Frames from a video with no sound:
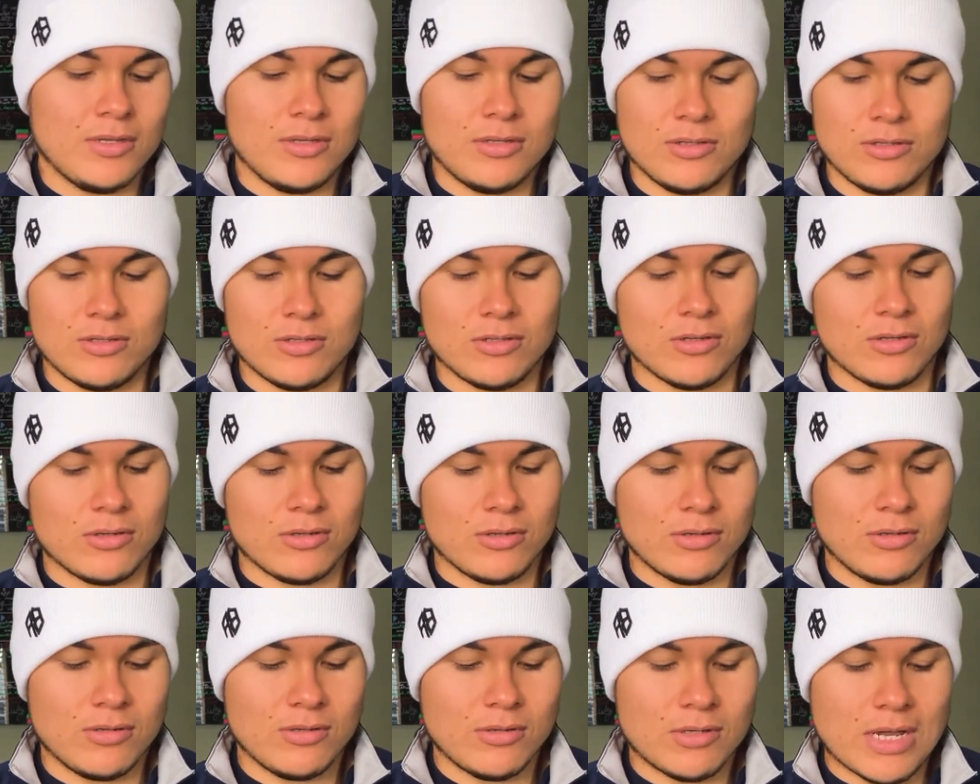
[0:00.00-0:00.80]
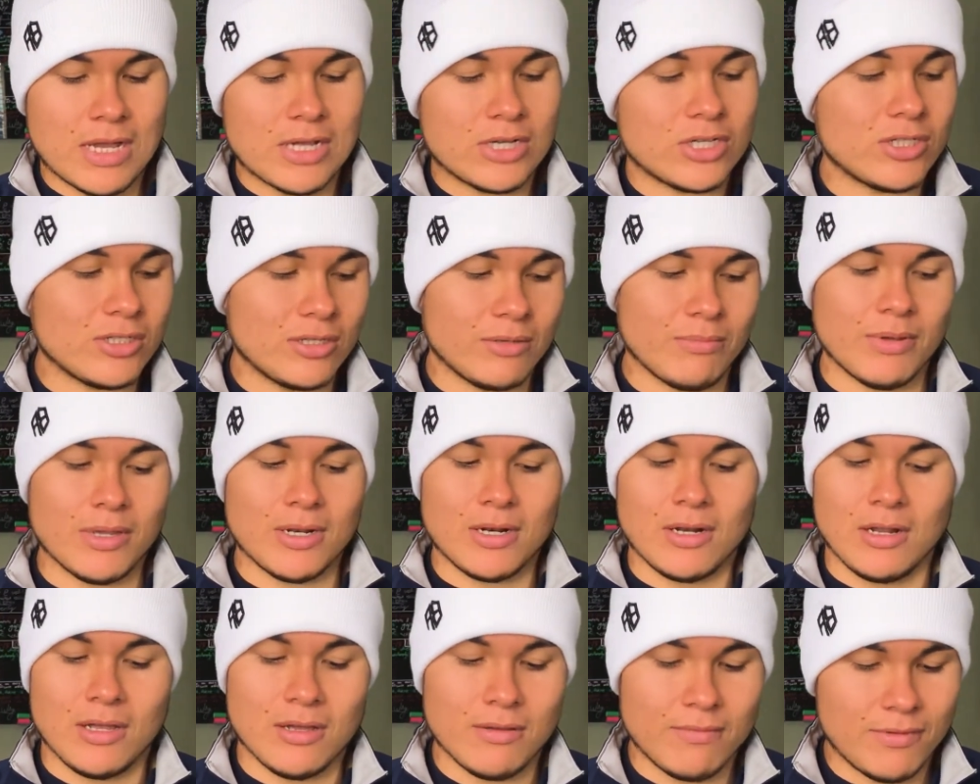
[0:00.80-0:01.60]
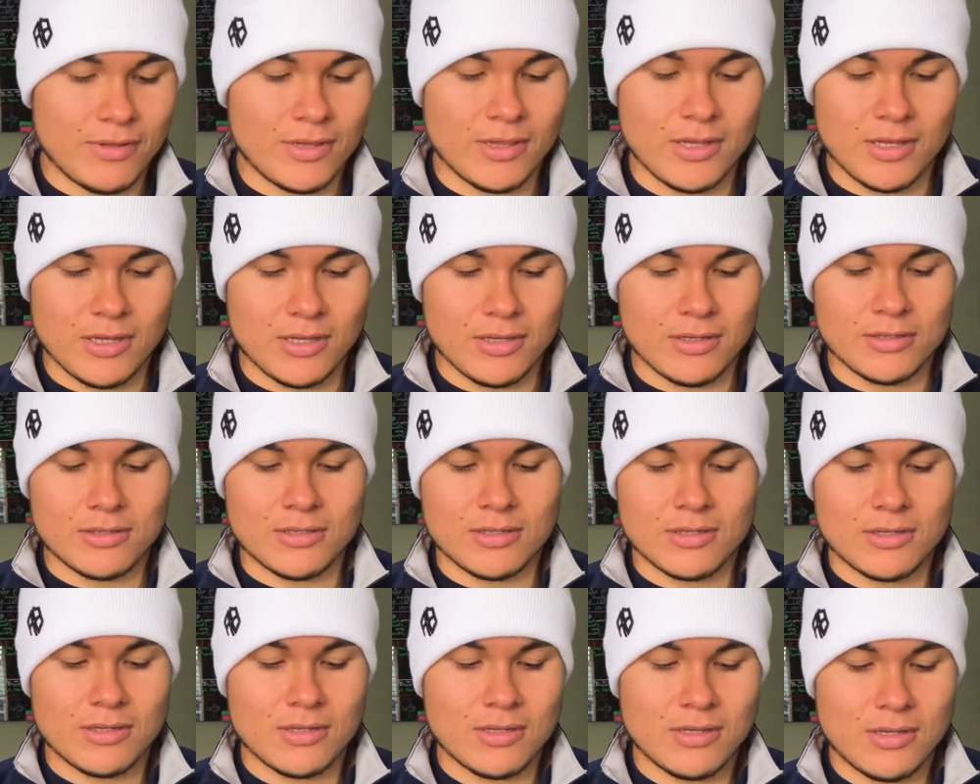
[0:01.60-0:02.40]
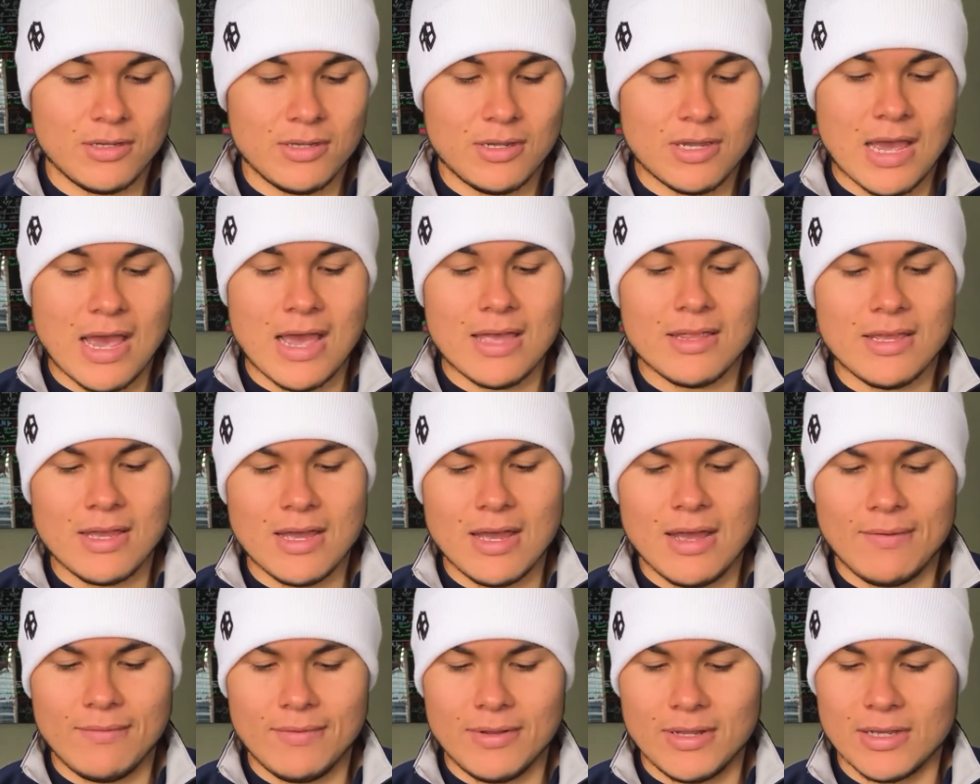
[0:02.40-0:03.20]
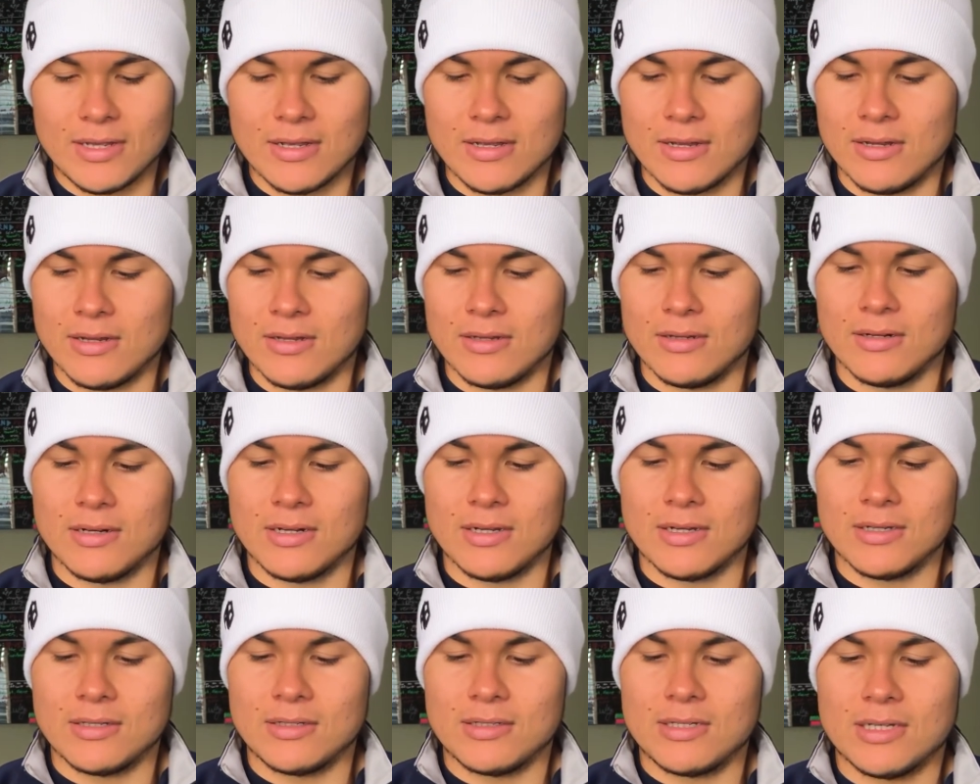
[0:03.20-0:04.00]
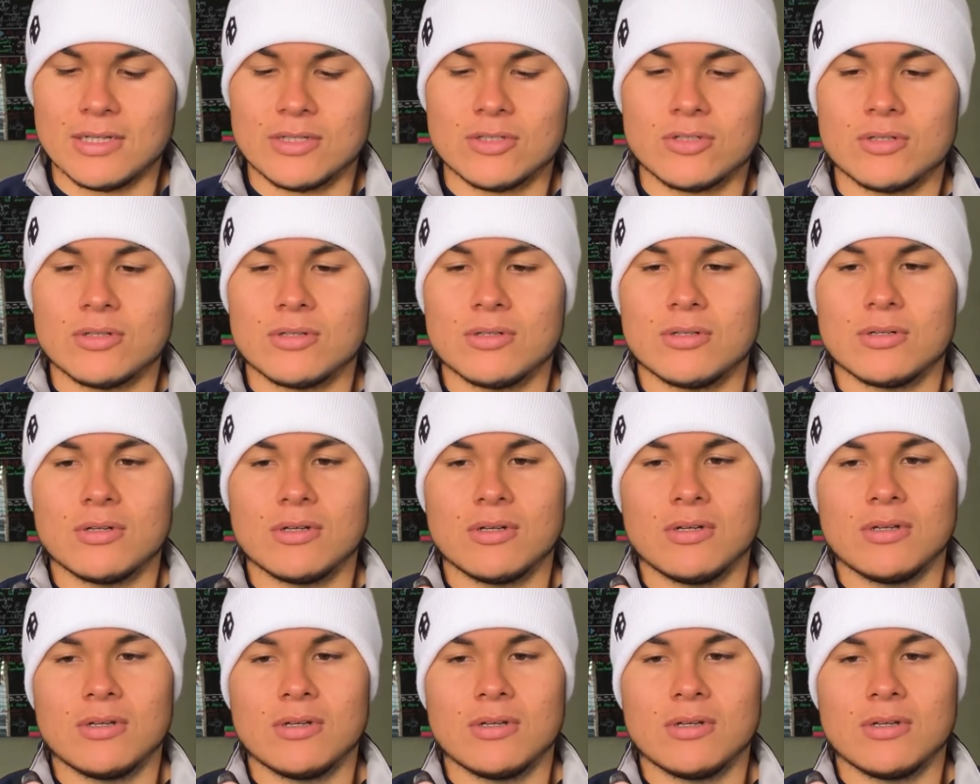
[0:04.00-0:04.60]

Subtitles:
So I actually been loving these, and they have like a textured